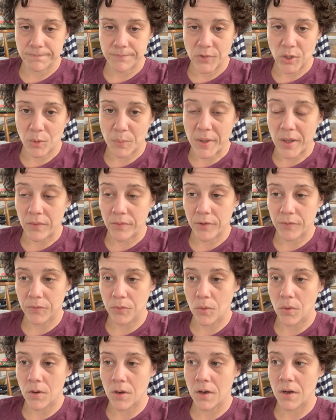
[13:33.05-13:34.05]
your pelvic
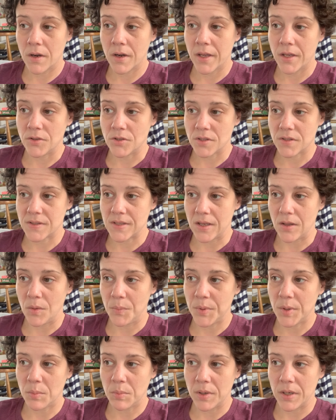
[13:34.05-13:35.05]
floor, and just to
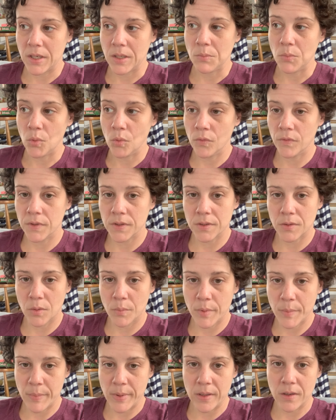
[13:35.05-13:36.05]
help your body move a little
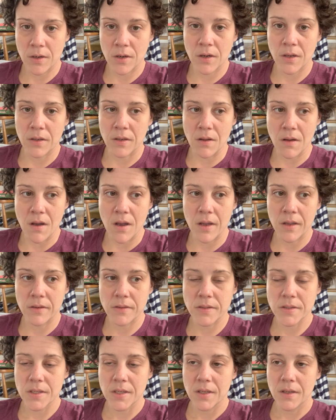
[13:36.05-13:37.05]
bit better and not
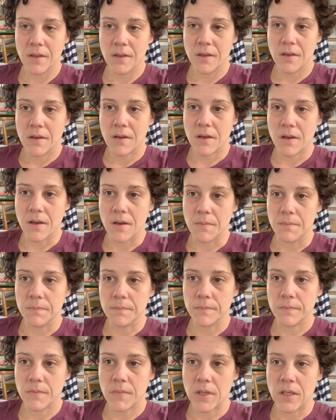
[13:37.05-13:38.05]

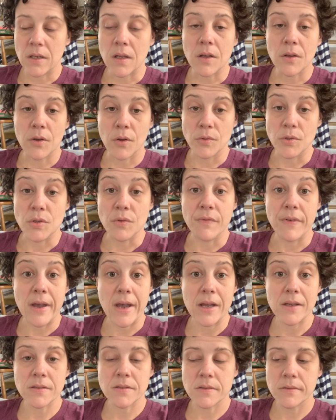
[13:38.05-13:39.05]
go too
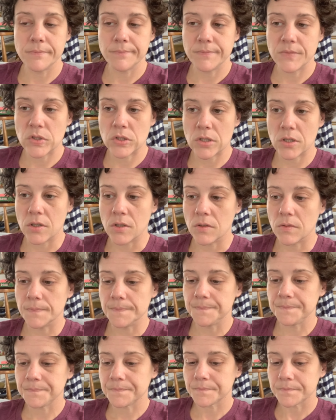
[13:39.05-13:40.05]
fast. So
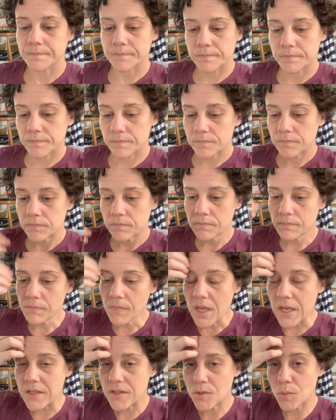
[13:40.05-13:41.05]

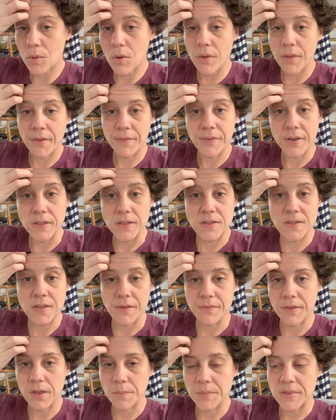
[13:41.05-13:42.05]
that's where all the fun
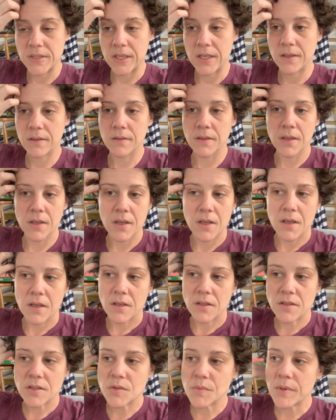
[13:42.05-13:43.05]
stuff comes in,
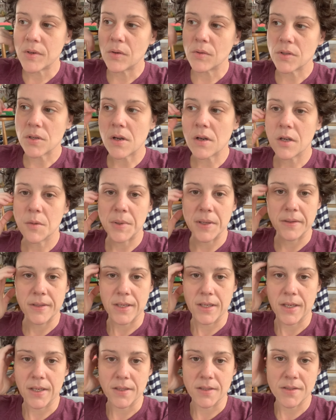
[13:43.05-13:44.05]
because we don't talk about
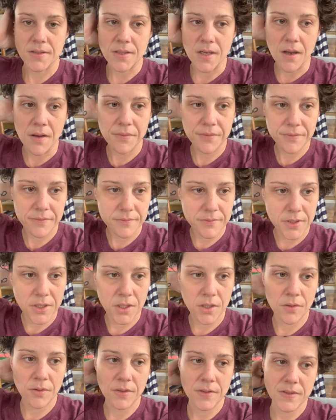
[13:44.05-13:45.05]
that kind of stuff.
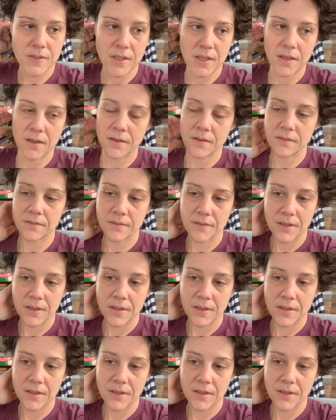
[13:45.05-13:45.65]
It's like,